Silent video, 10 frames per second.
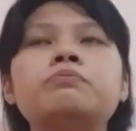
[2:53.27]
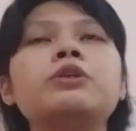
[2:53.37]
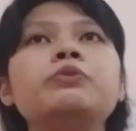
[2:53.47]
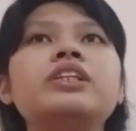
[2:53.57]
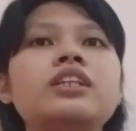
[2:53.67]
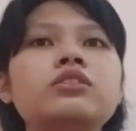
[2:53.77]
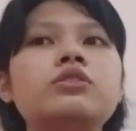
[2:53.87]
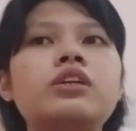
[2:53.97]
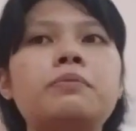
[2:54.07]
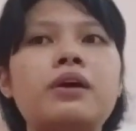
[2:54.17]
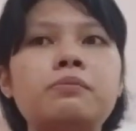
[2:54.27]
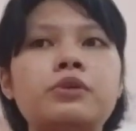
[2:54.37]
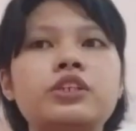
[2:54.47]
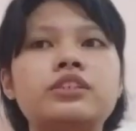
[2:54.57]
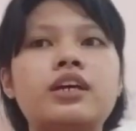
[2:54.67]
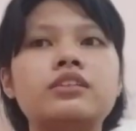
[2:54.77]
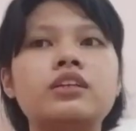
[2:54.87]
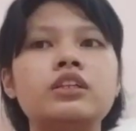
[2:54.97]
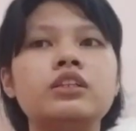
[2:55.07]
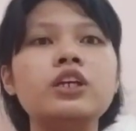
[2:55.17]
we need to remember that
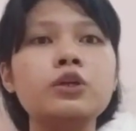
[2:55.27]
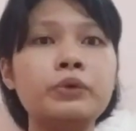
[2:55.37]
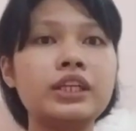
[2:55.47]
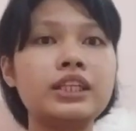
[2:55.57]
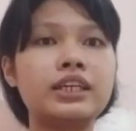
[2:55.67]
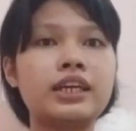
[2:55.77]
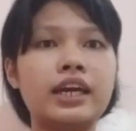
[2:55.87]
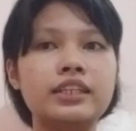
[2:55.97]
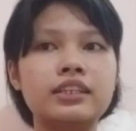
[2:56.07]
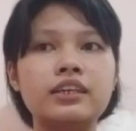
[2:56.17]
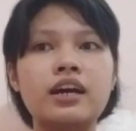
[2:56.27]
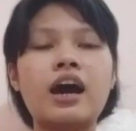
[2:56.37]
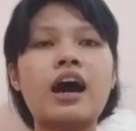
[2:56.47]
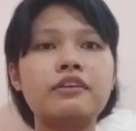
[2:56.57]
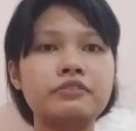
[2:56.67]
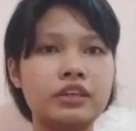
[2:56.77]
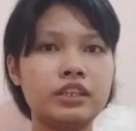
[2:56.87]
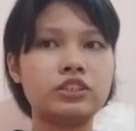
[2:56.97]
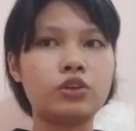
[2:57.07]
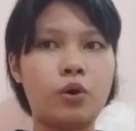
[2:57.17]
liquid can have
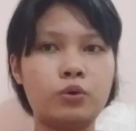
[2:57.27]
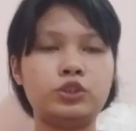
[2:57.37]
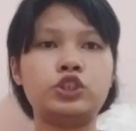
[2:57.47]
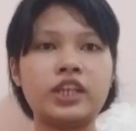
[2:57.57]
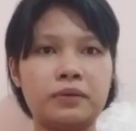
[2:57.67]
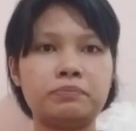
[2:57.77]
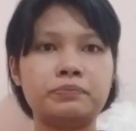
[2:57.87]
its own shape